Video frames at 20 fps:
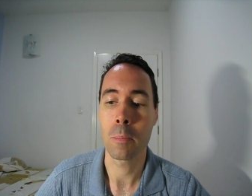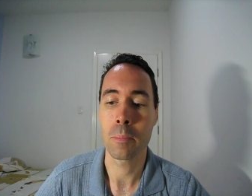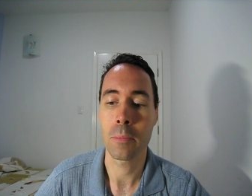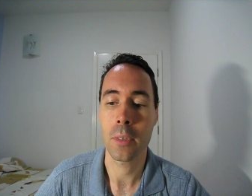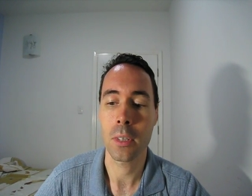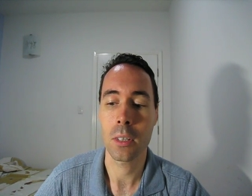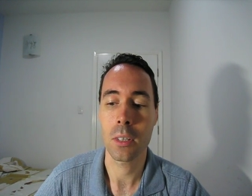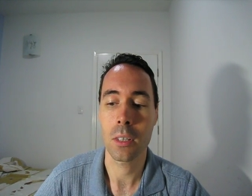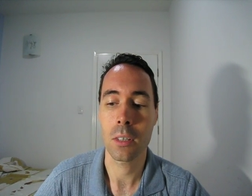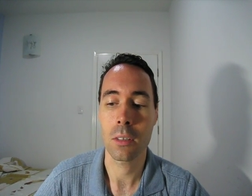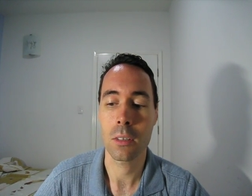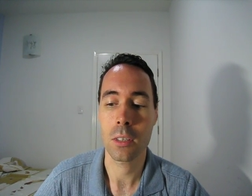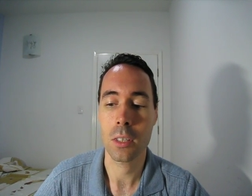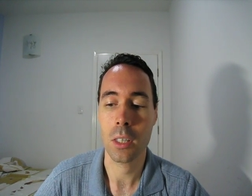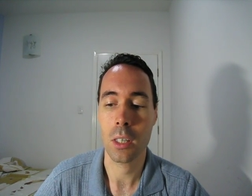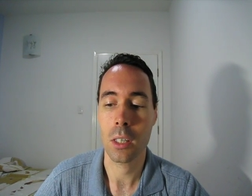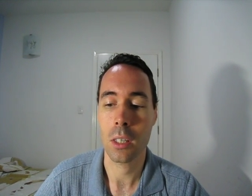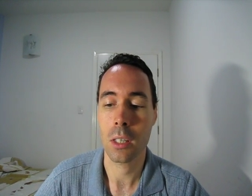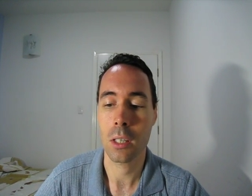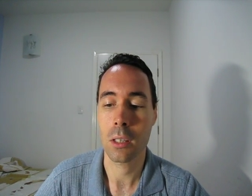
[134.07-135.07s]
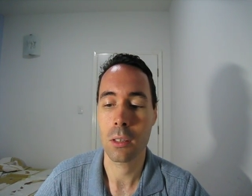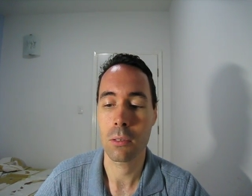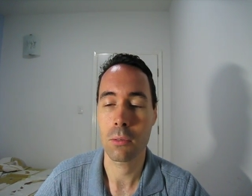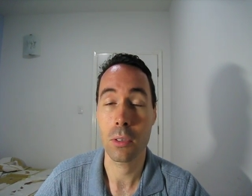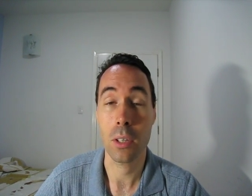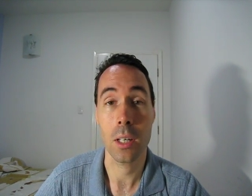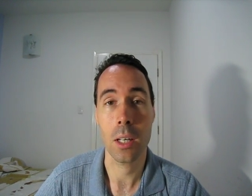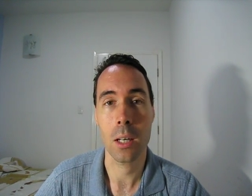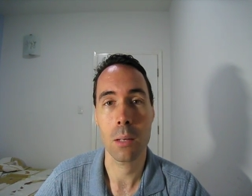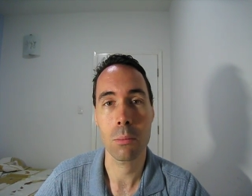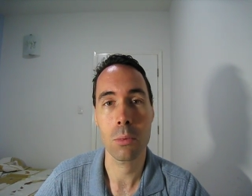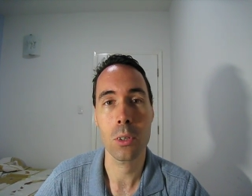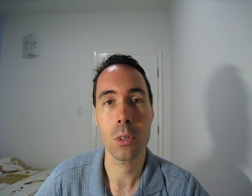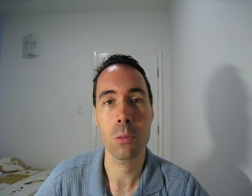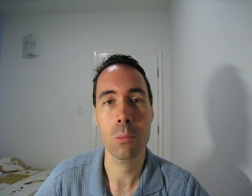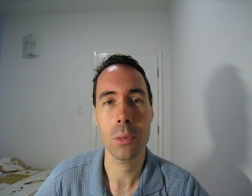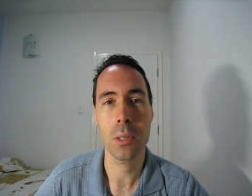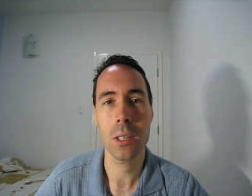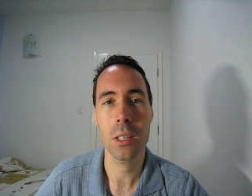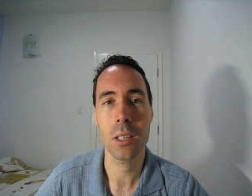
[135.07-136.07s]
There's Vietnam
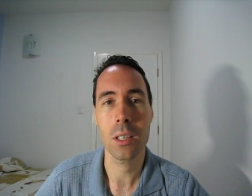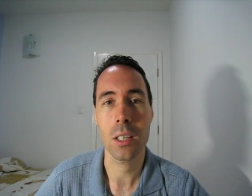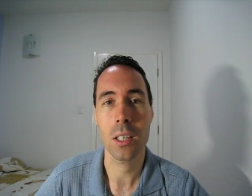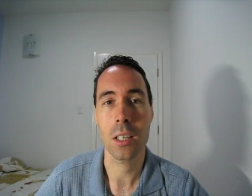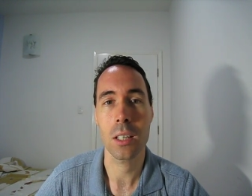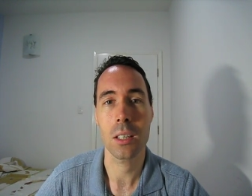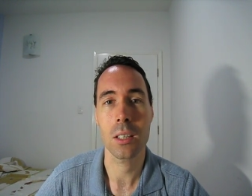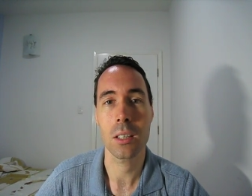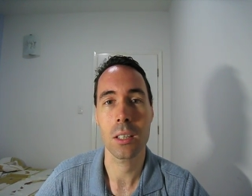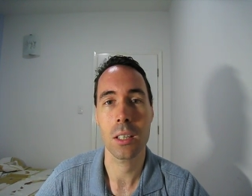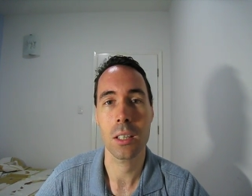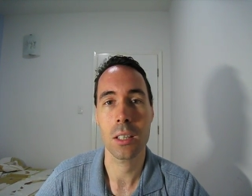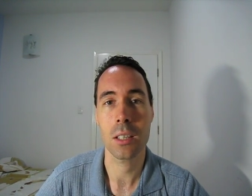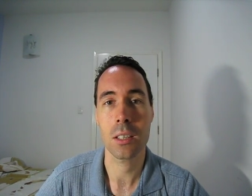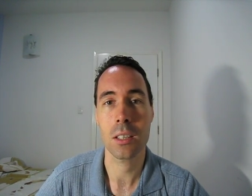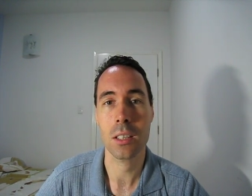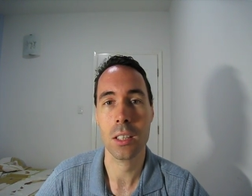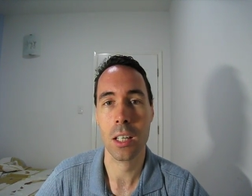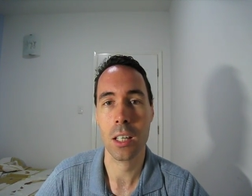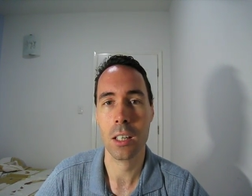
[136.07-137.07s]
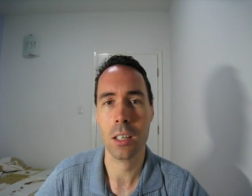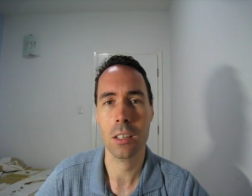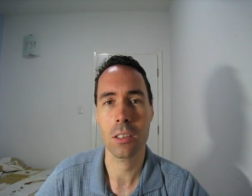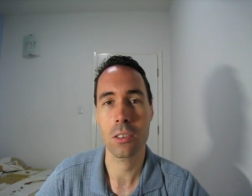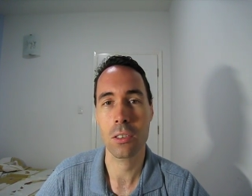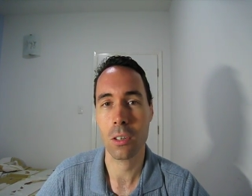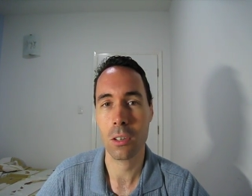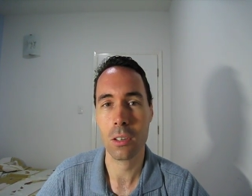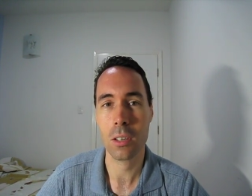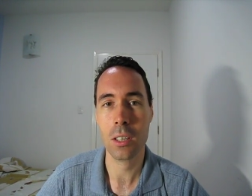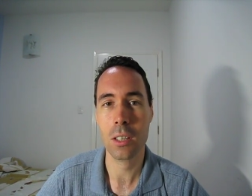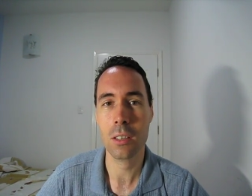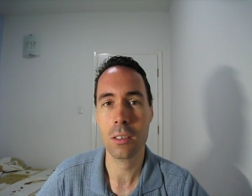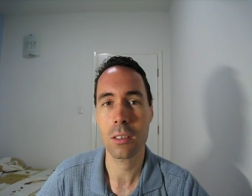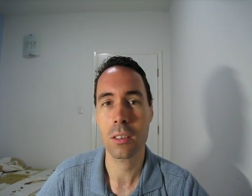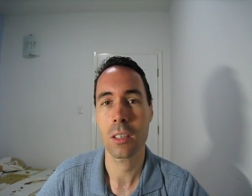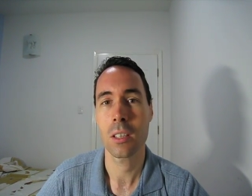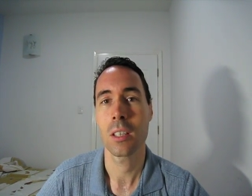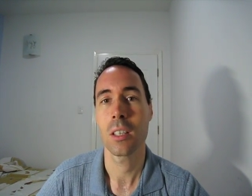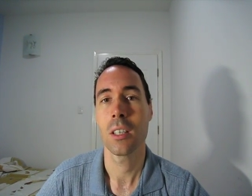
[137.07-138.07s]
Cupid and Saigon
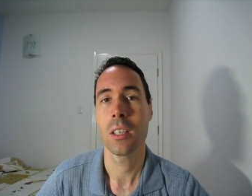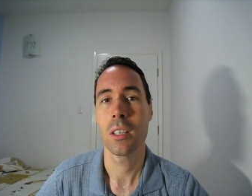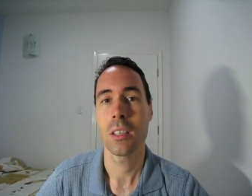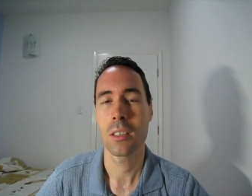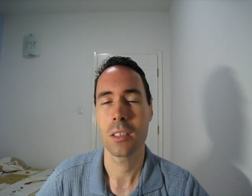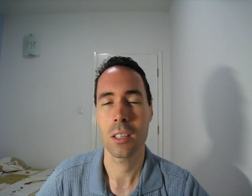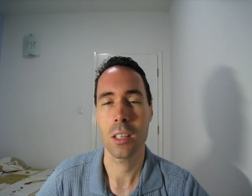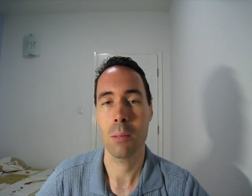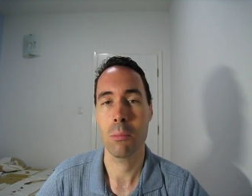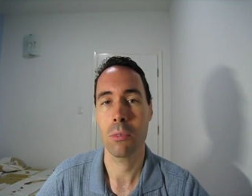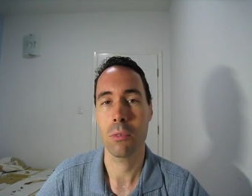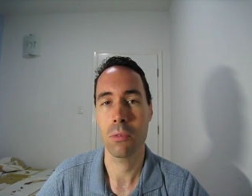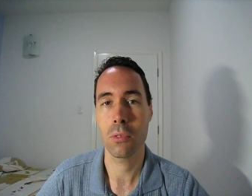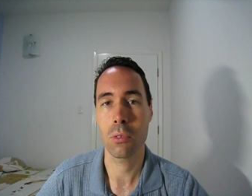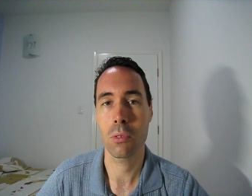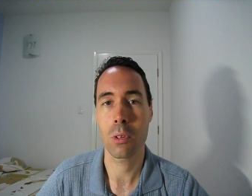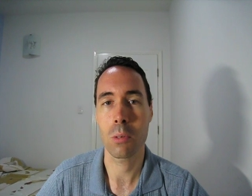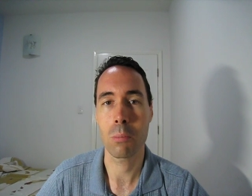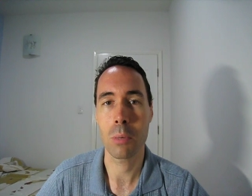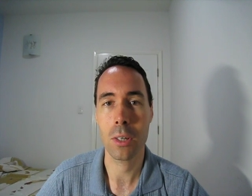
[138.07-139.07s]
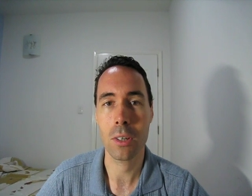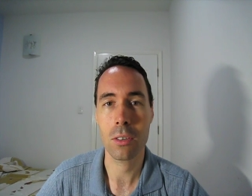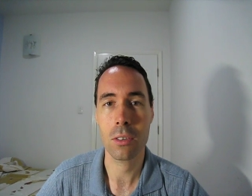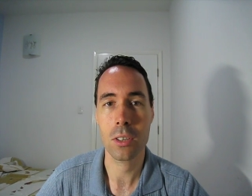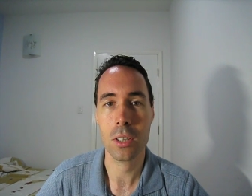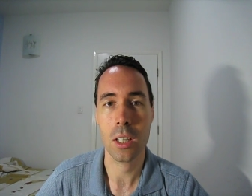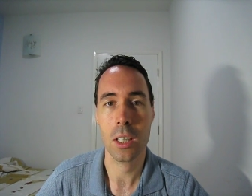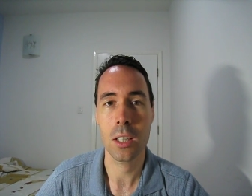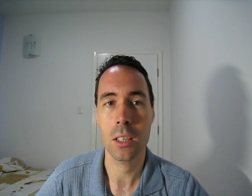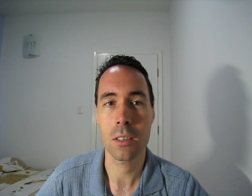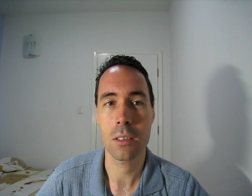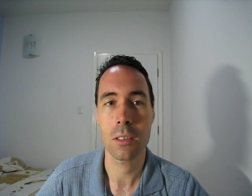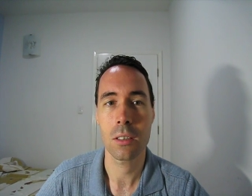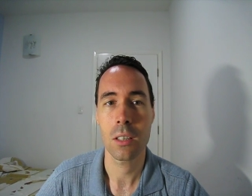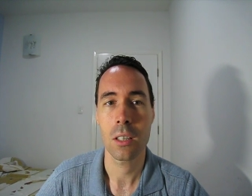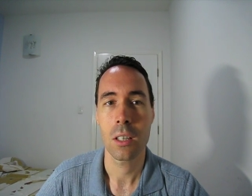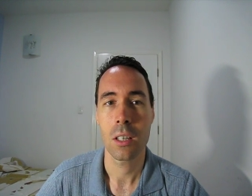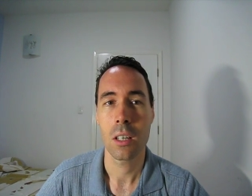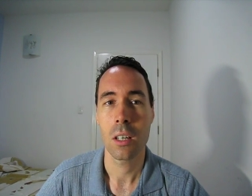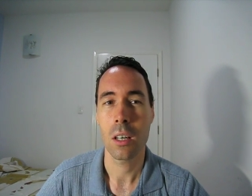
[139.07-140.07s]
Darlings, to name a few of the bigger sites.
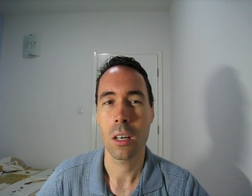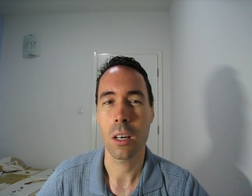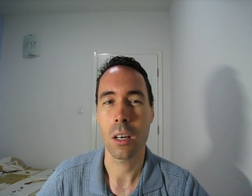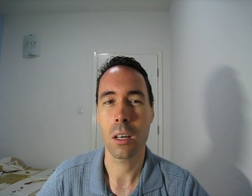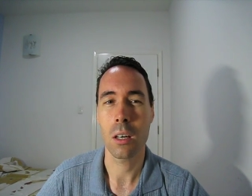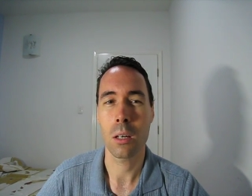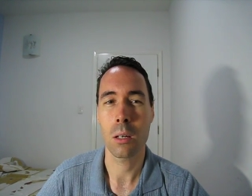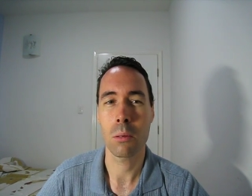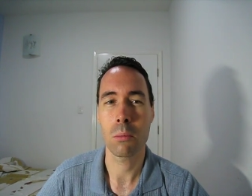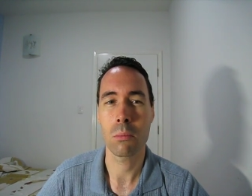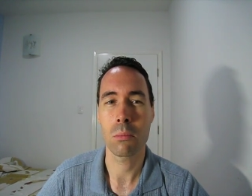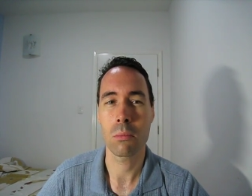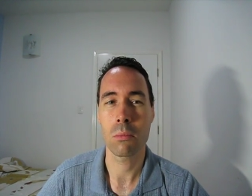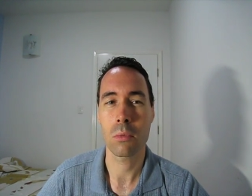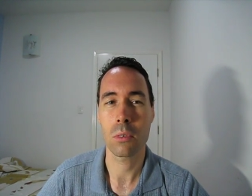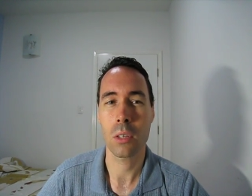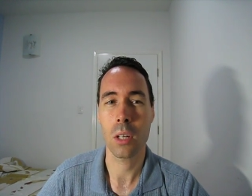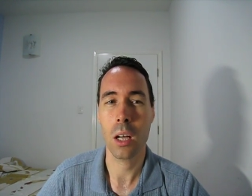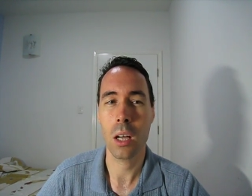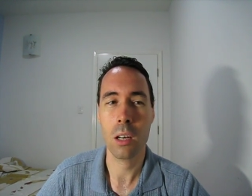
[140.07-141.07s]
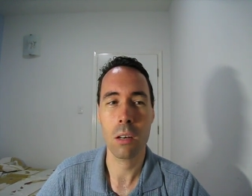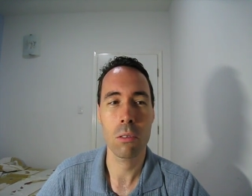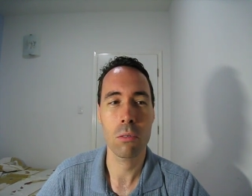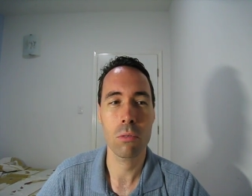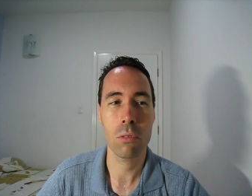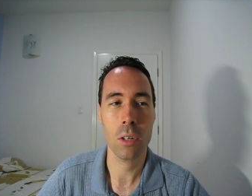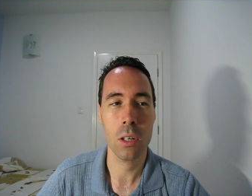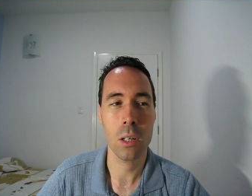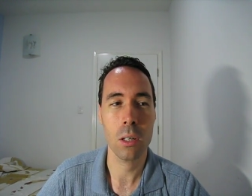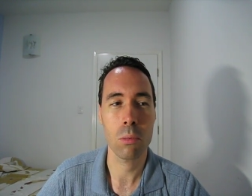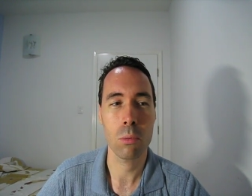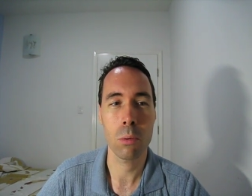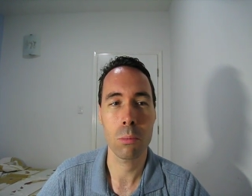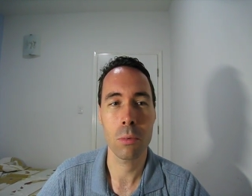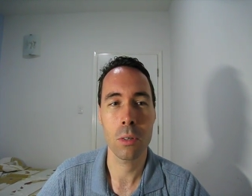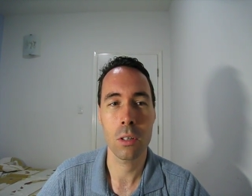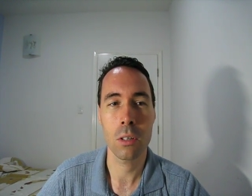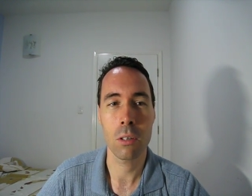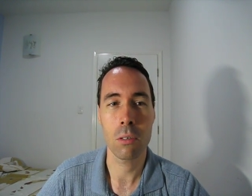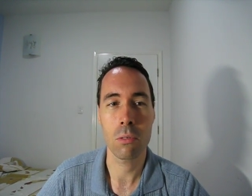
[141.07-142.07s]
A lot of
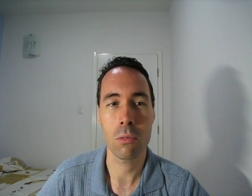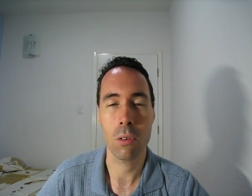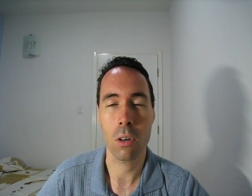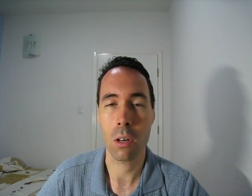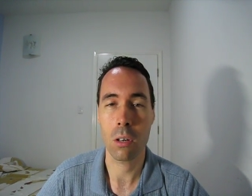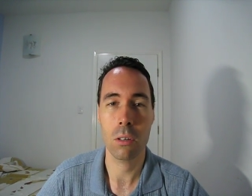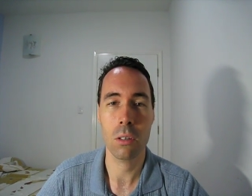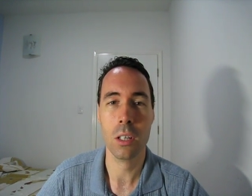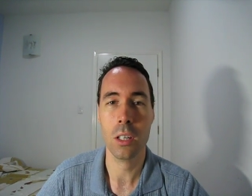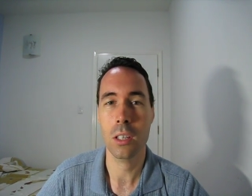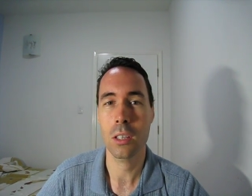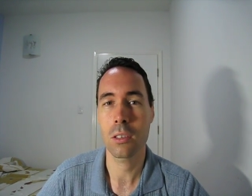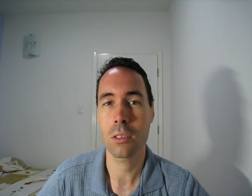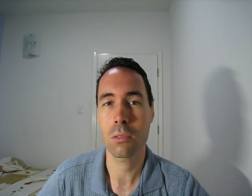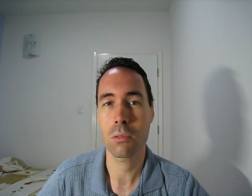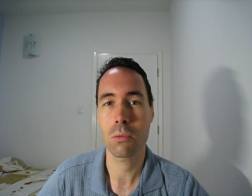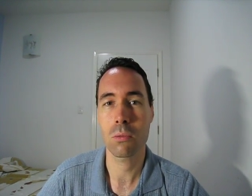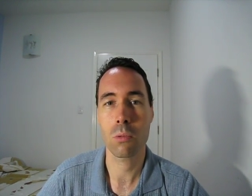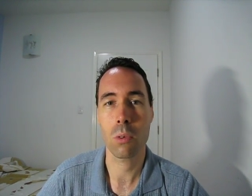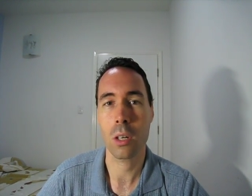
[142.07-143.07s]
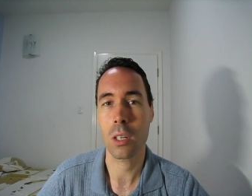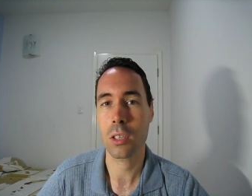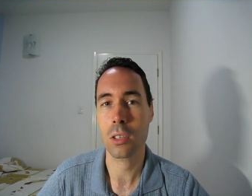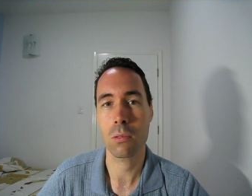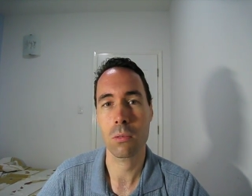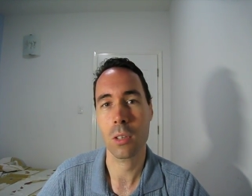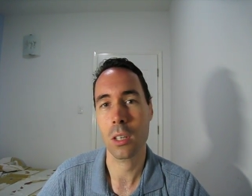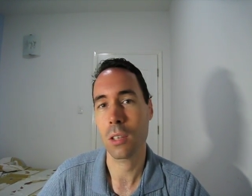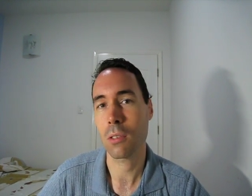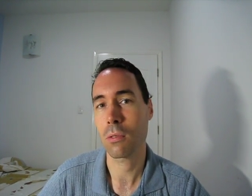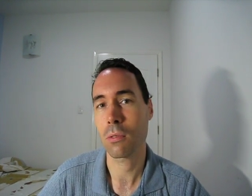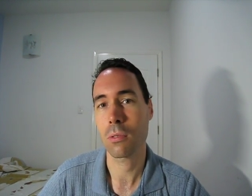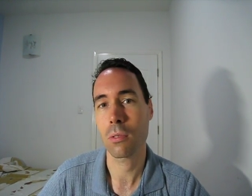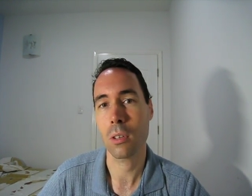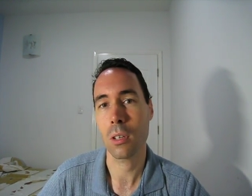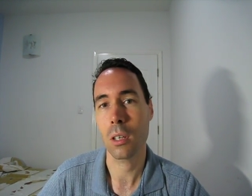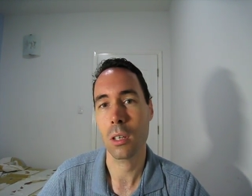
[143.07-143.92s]
women of all kinds of walks of life